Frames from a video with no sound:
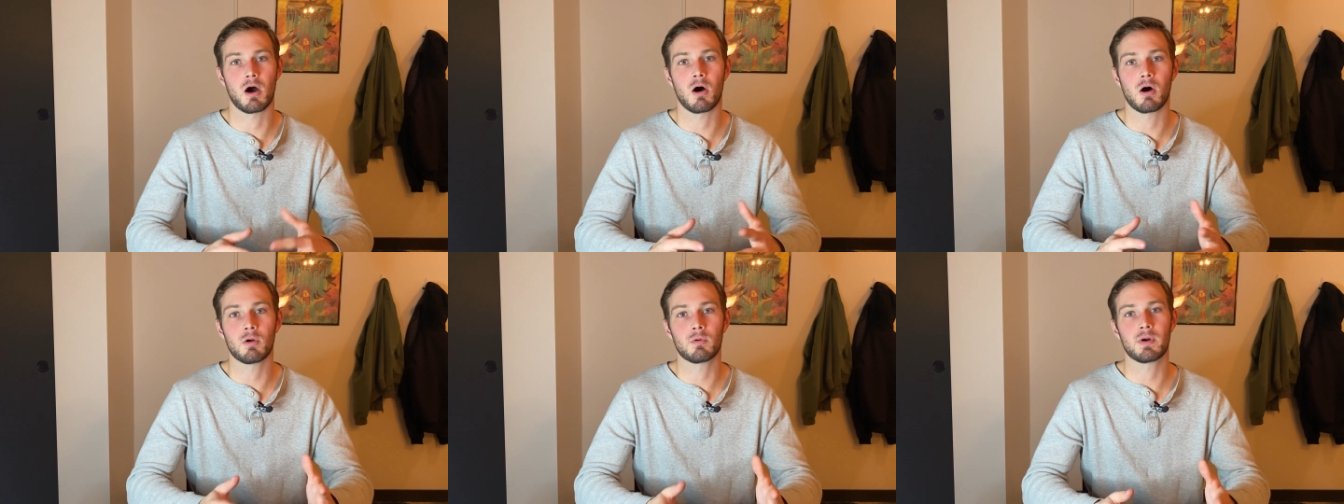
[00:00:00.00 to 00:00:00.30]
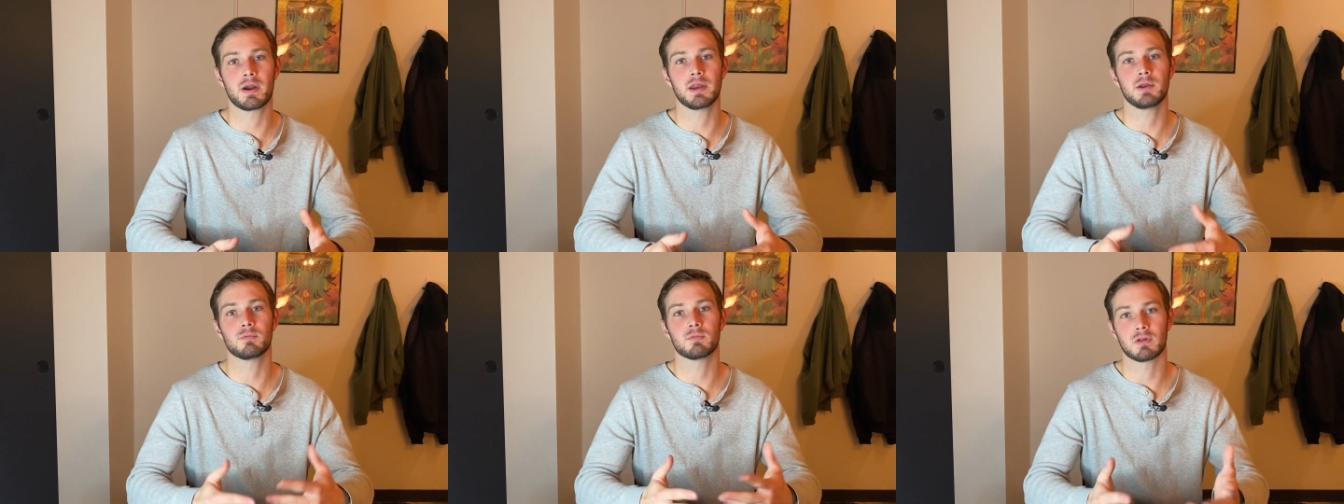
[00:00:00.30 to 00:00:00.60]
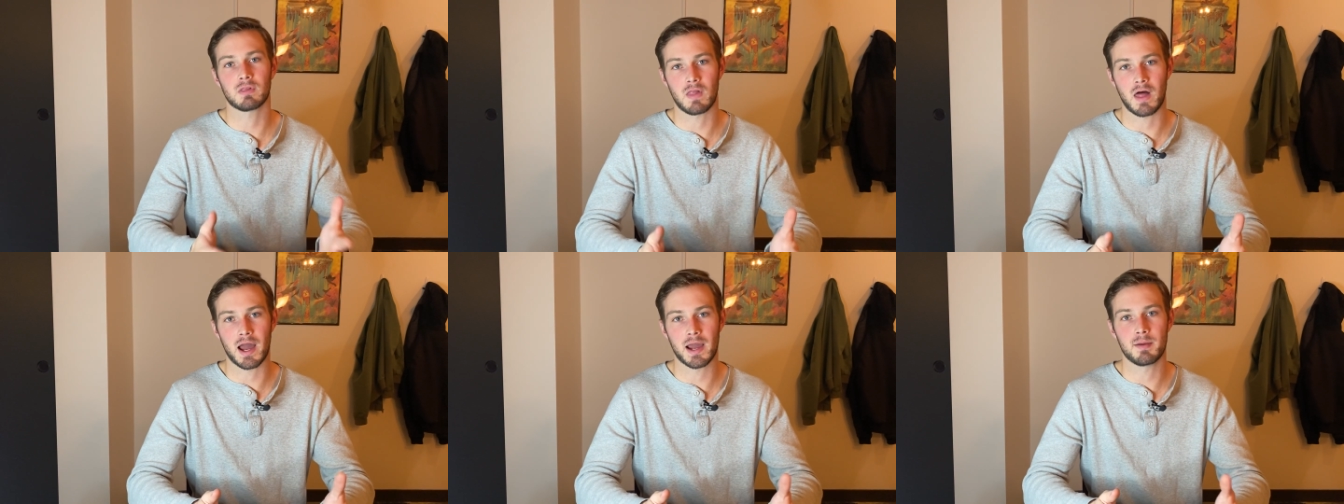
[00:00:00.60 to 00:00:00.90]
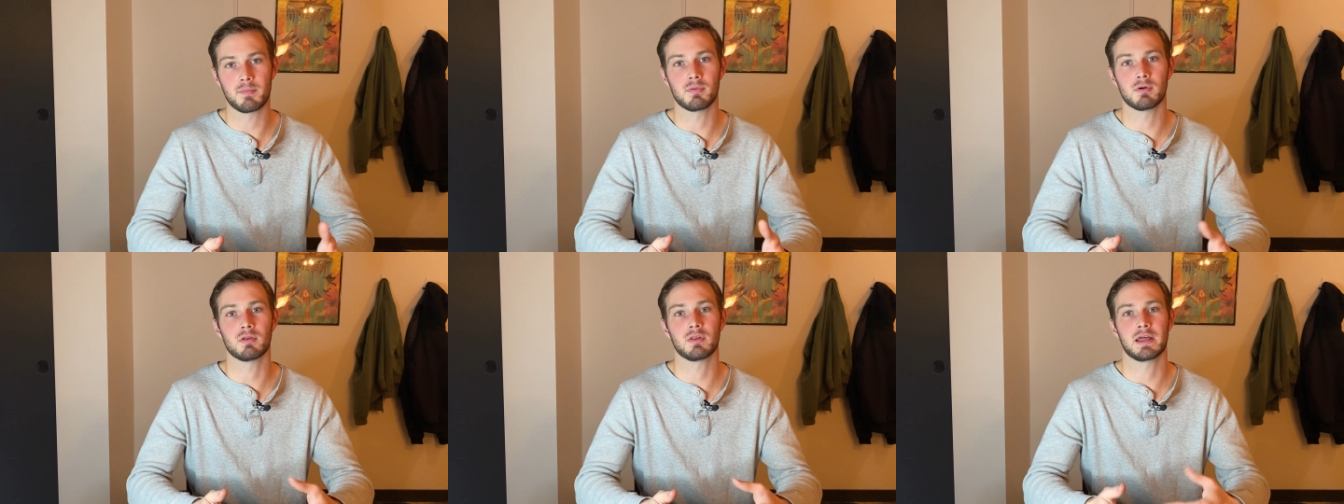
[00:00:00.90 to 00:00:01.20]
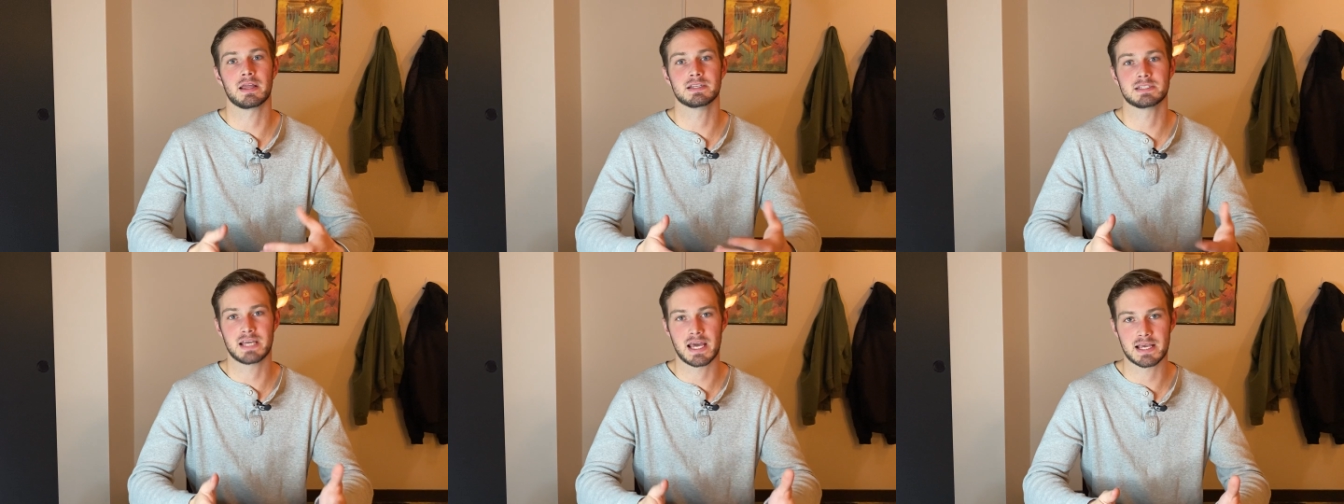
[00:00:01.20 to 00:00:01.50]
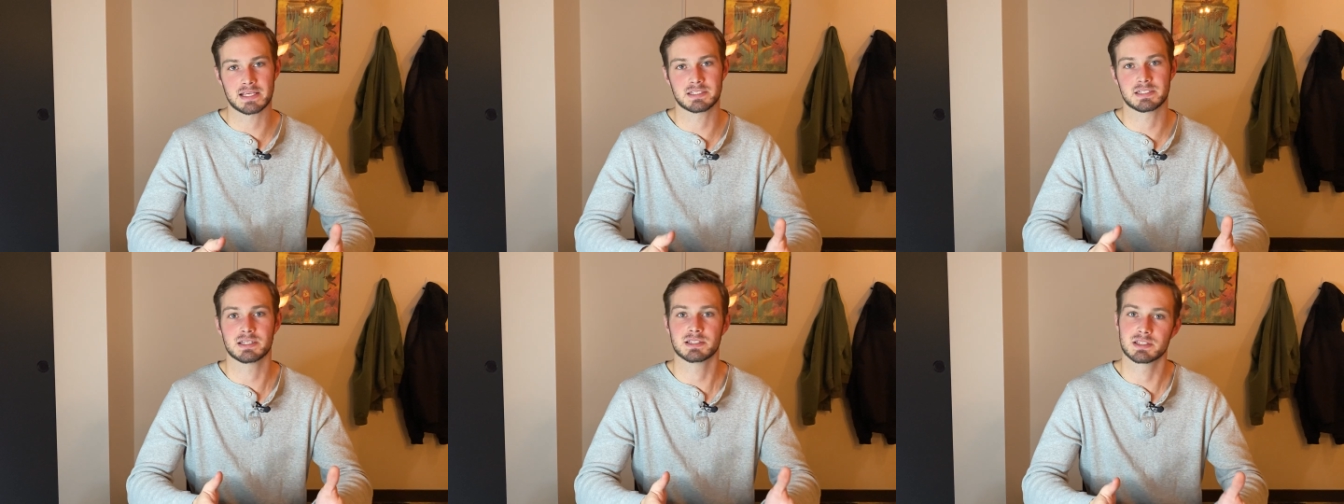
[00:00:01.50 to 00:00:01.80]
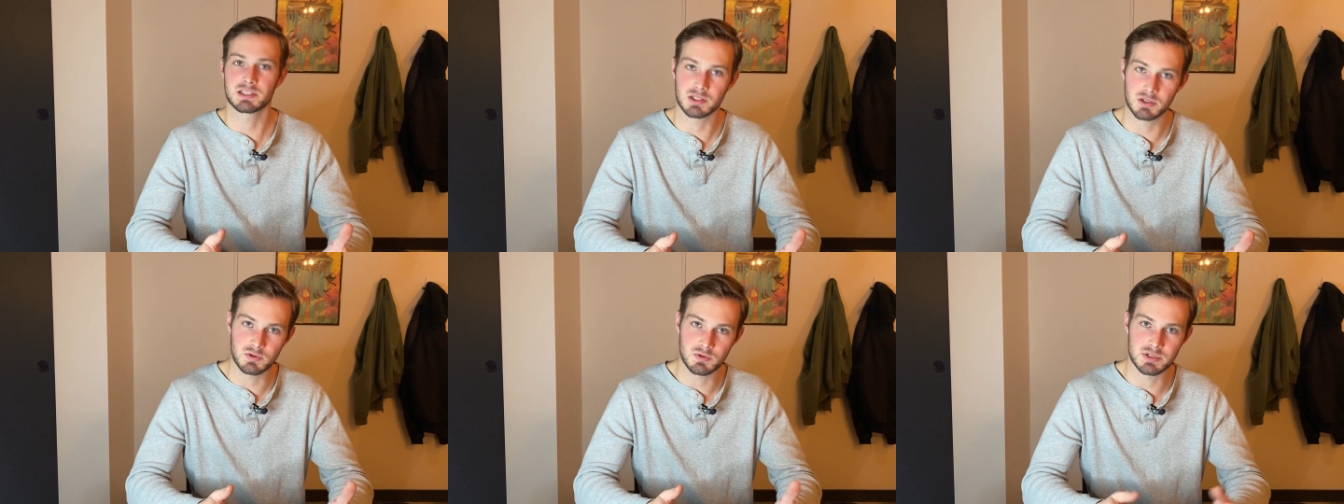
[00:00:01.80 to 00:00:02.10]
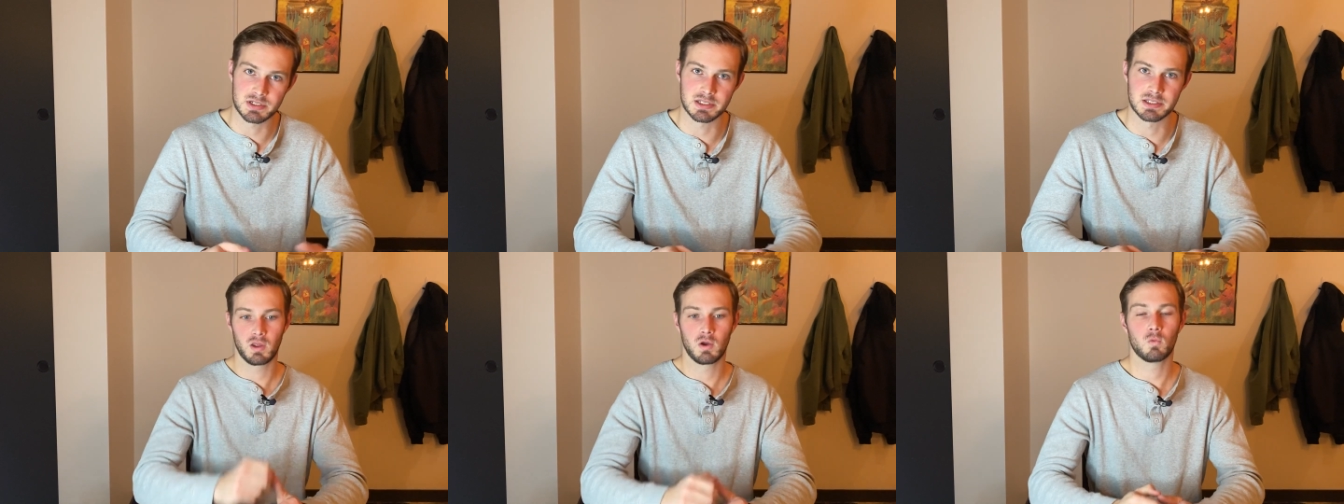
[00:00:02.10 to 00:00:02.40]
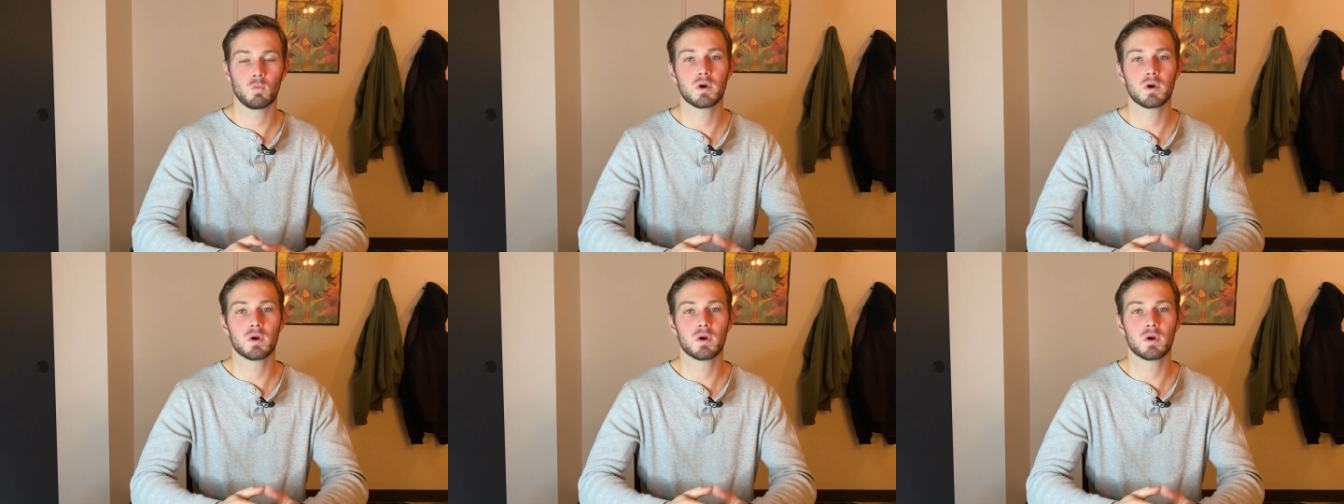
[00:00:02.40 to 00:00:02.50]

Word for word: already reliable and tested solutions.